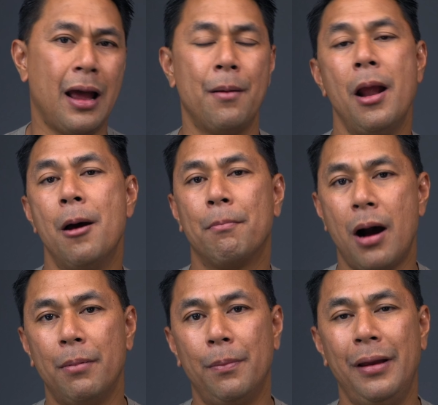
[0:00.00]
that
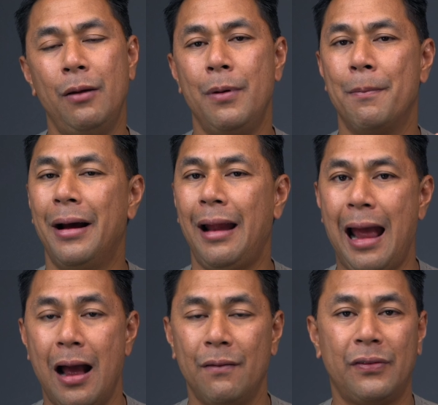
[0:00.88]
probably we might
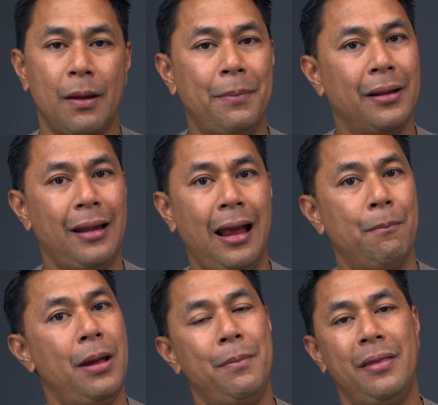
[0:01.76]
have something like
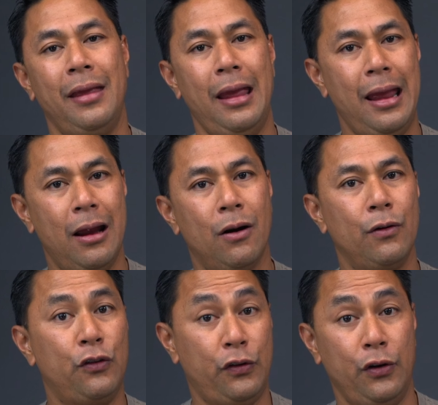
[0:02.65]
maybe the Air
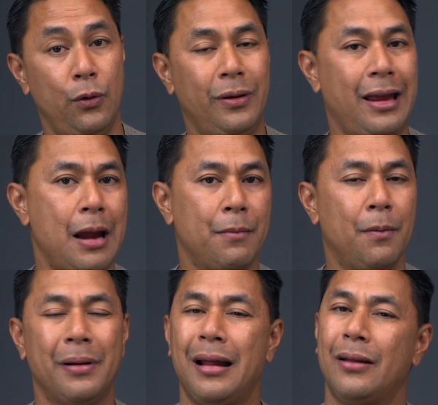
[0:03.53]
two camera,
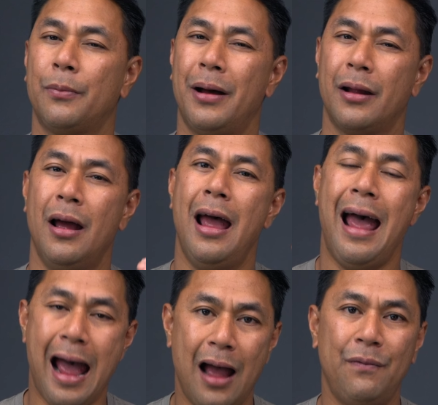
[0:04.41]
but that's about a
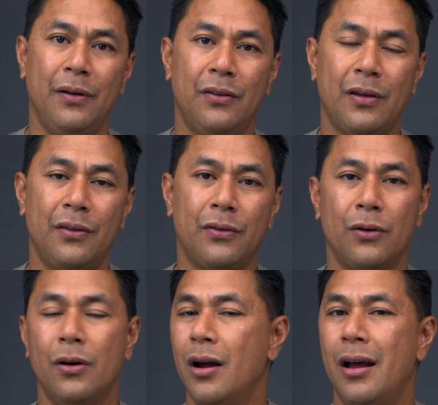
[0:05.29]
half inch
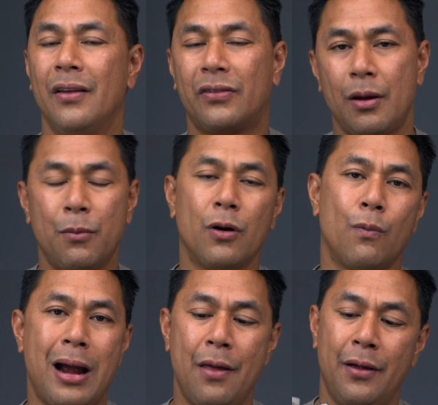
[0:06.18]
sensor. Somewhere
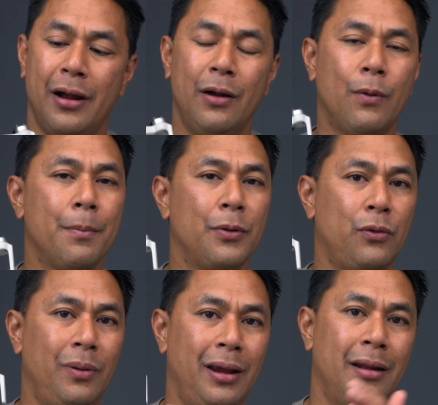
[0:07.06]
around there, anywhere
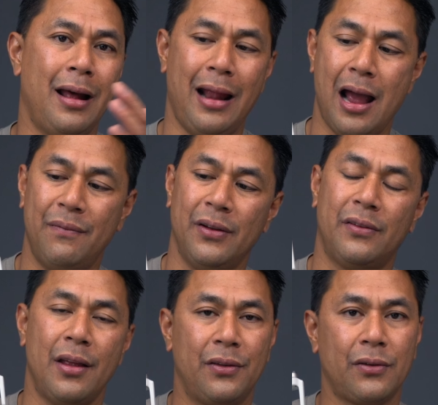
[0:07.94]
between that half inch
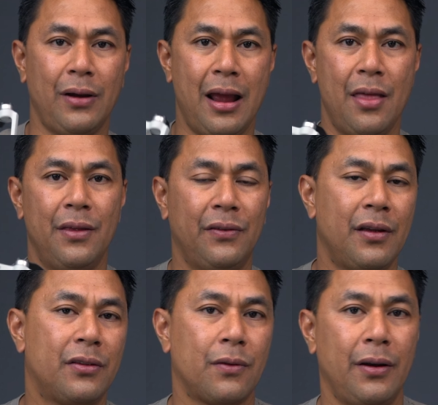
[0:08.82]
sensor and this
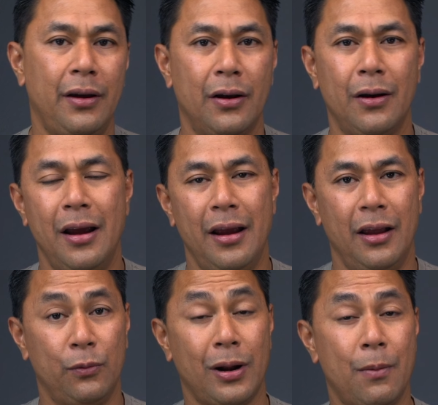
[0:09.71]
sensor right here
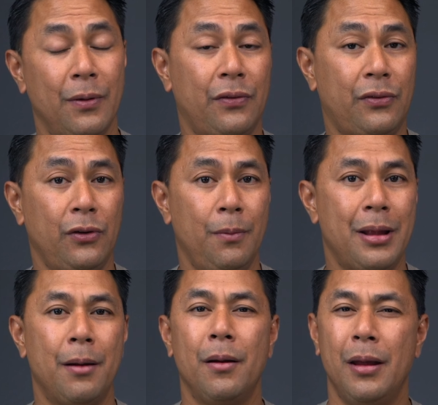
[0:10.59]
is what I would assume
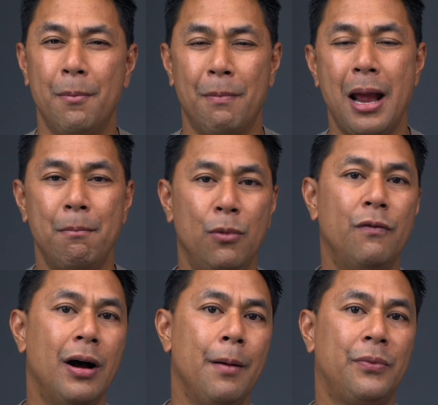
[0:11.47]
that it might
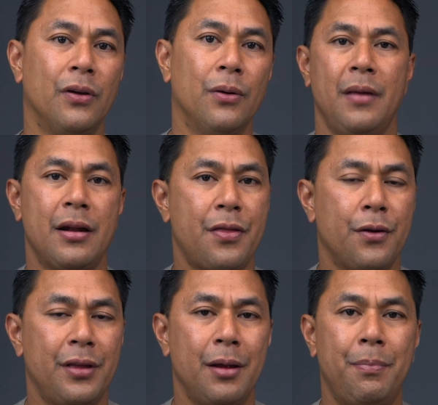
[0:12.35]
move up to. And the
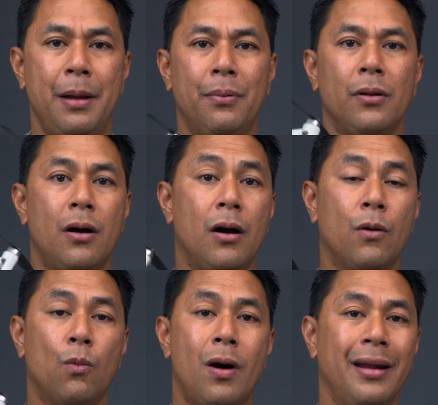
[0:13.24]
third thing people
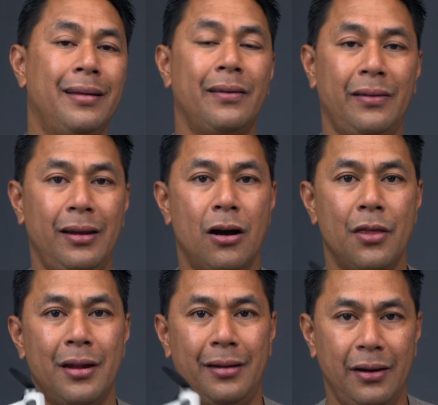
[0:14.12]
are wanting to see on
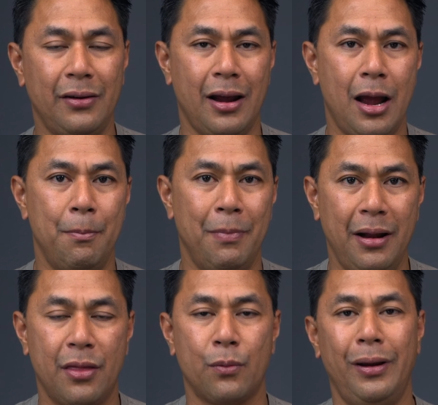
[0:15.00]
the D J I
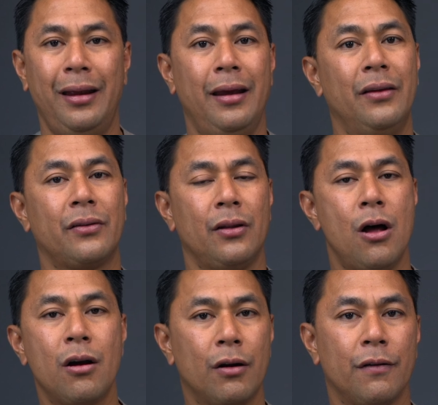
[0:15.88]
Mini three is
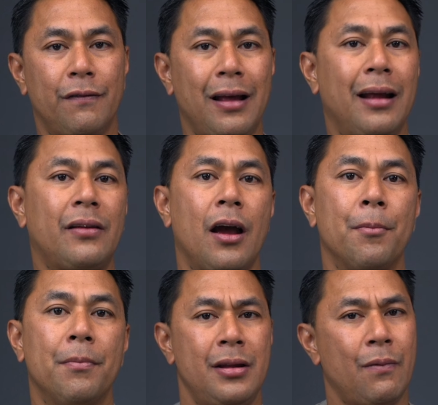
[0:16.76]
longer flight time.
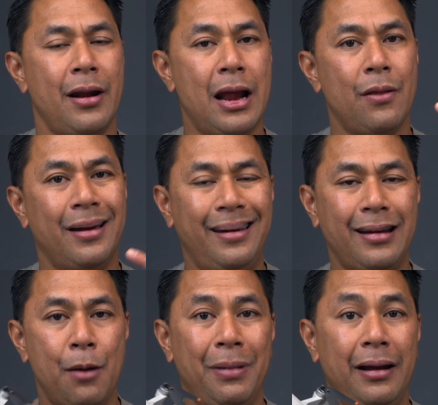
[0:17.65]
Now right now the D
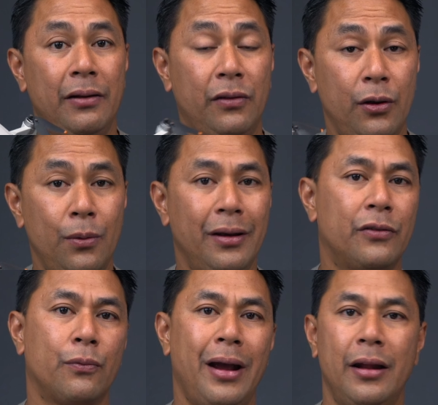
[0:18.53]
J I Mini two
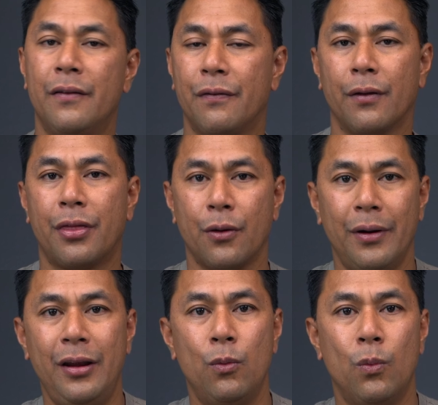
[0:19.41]
is rated for
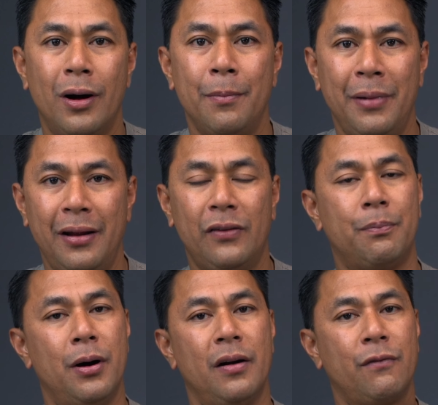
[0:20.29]
thirty-one minutes,
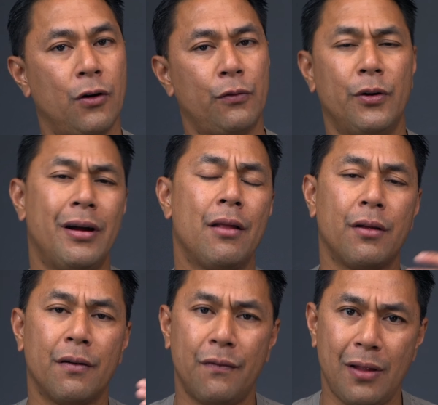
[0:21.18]
but of course when you're out
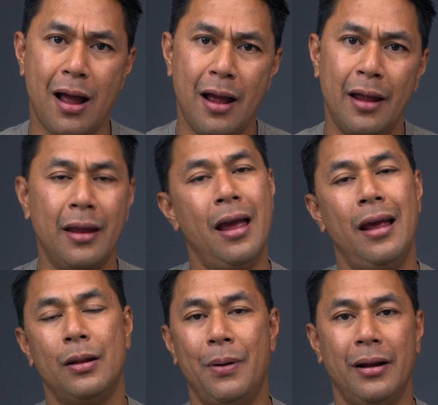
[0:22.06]
there flying,
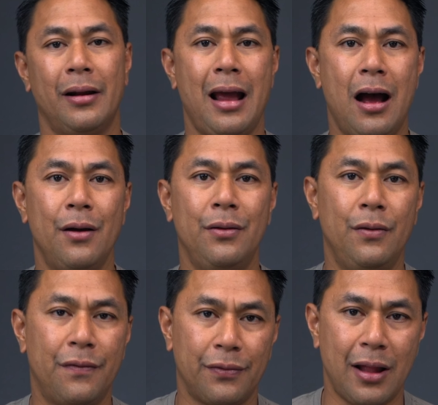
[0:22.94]
depending on how you
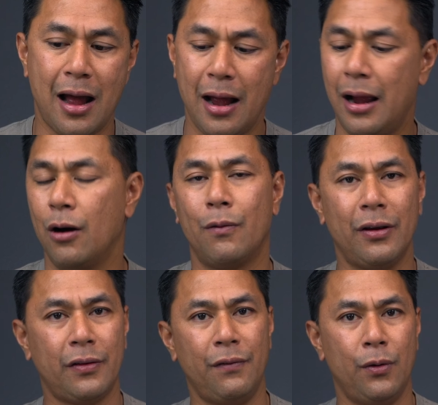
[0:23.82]
fly, how aggressive